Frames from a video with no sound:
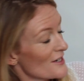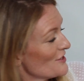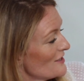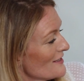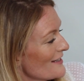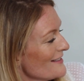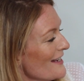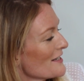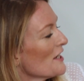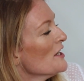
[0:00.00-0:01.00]
Just as I
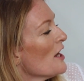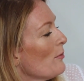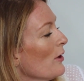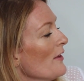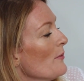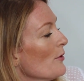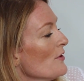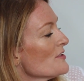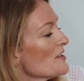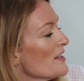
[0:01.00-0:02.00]
said, apply the
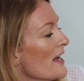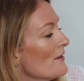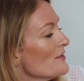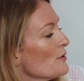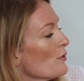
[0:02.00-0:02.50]
bronzer to the areas